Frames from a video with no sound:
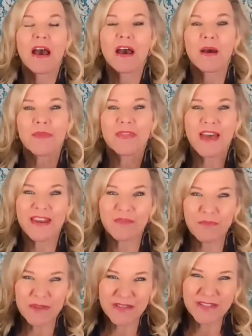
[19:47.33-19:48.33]
that
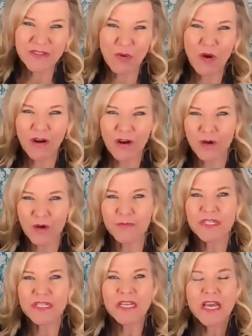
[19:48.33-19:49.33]
have been so harmed,